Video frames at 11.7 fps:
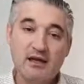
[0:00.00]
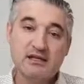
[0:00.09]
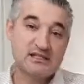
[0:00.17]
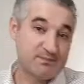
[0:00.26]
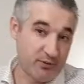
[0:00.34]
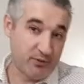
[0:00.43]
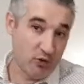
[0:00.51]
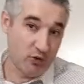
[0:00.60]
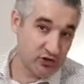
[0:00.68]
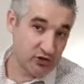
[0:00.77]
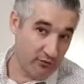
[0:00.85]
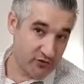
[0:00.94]

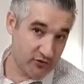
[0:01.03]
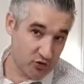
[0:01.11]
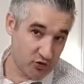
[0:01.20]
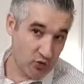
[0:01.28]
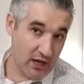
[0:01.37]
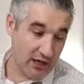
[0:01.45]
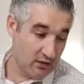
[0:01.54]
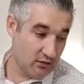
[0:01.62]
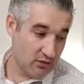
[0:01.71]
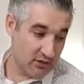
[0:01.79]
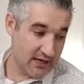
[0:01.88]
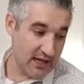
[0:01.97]
spoons of sugar.
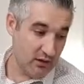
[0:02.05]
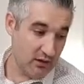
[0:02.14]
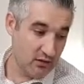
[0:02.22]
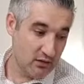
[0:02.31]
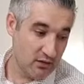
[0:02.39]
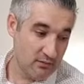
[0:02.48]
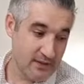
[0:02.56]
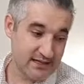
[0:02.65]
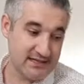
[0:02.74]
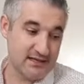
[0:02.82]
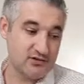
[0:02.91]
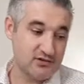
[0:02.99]
Okay? Makes
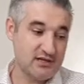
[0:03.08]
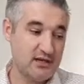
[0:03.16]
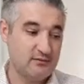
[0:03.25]
sense to them?